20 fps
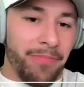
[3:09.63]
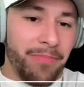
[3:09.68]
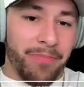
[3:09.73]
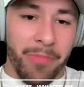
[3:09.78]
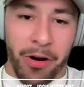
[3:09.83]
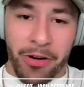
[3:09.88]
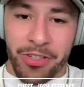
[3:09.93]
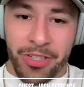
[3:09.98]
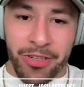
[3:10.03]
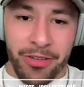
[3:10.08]

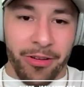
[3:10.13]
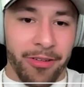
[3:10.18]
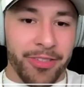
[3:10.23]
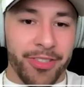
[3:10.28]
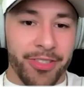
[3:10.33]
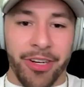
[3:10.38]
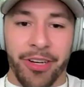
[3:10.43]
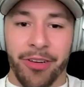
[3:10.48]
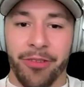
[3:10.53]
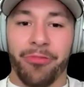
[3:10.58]
martial
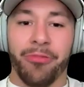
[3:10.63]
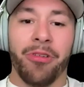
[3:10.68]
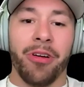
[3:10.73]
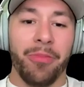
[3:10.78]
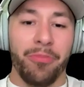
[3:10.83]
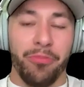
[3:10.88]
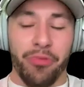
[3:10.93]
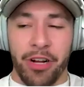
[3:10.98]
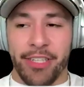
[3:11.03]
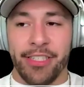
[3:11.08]
arts. I grew
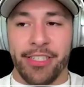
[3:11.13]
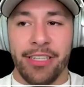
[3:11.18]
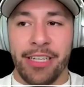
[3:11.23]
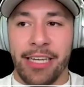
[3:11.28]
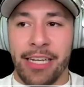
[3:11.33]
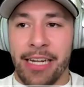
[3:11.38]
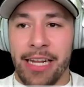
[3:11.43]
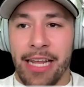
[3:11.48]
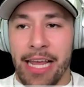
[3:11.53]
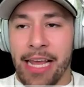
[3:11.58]
up wrestling.